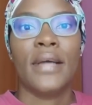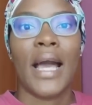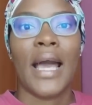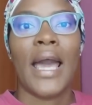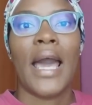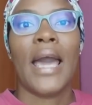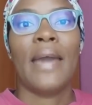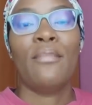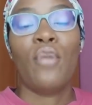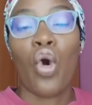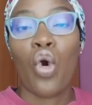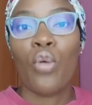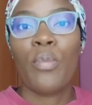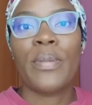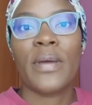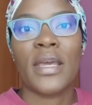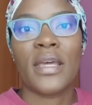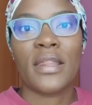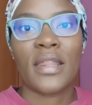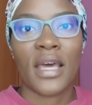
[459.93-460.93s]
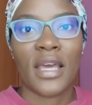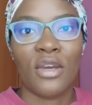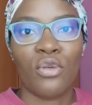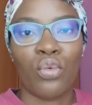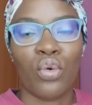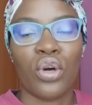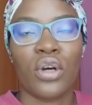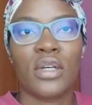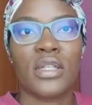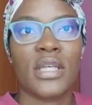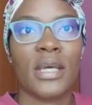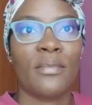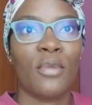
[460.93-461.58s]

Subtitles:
I'm hoping that it works.